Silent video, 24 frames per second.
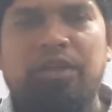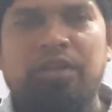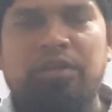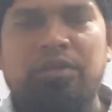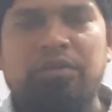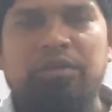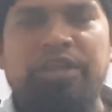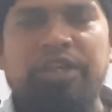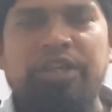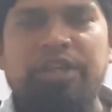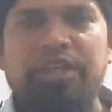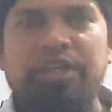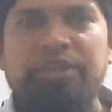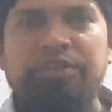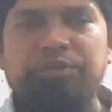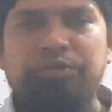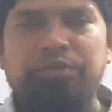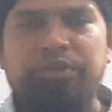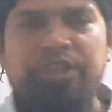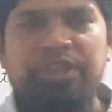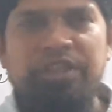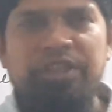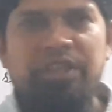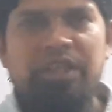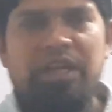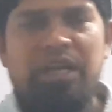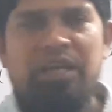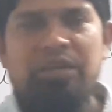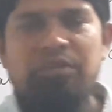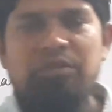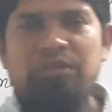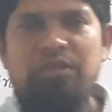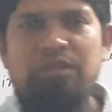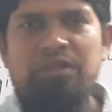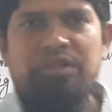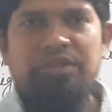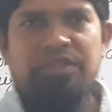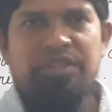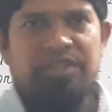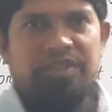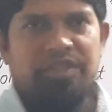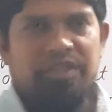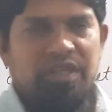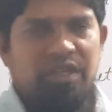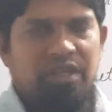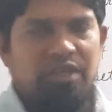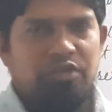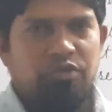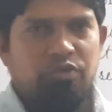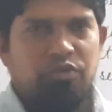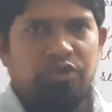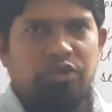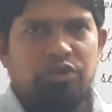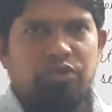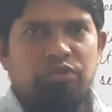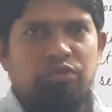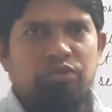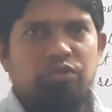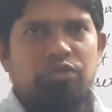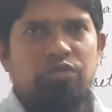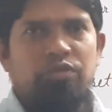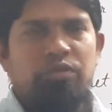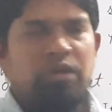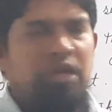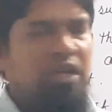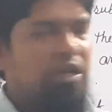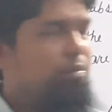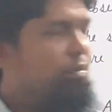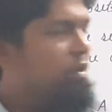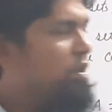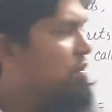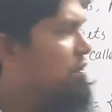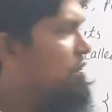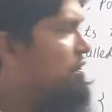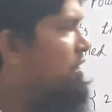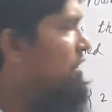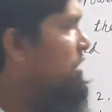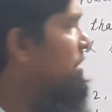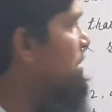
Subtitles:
Okay, today I will discuss with you about